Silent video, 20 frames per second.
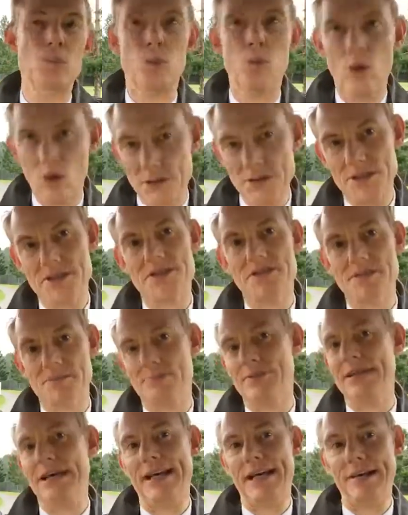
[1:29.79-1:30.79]
want the
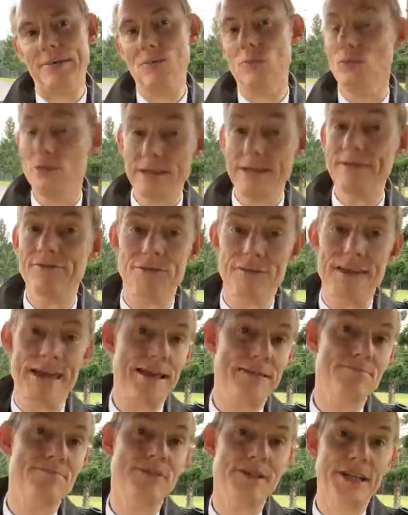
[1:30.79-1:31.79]
plan, whatever that
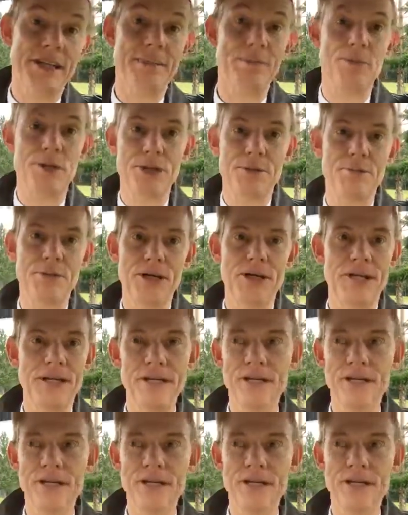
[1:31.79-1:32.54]
plan might be.